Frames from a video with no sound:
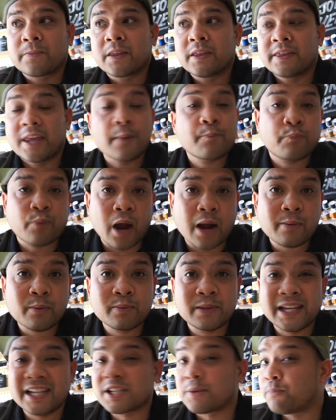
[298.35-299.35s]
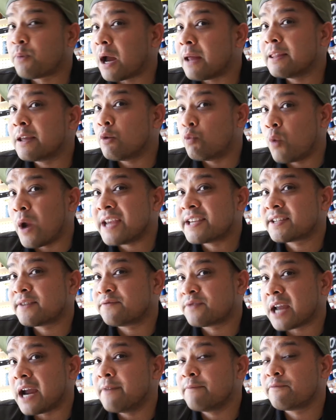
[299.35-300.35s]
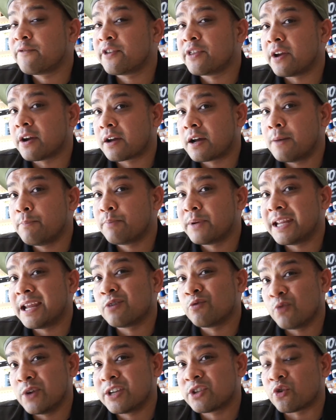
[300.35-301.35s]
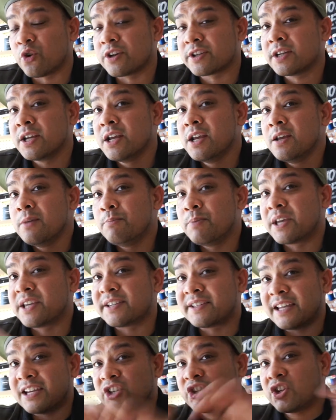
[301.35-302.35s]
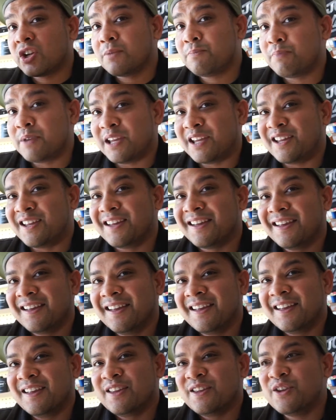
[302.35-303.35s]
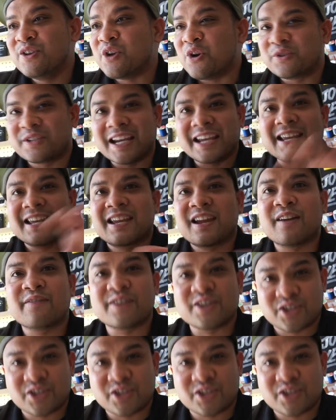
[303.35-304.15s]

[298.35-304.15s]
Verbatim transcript: they probably it's probably a waste of time for their company and resource because they should be you know taking care of the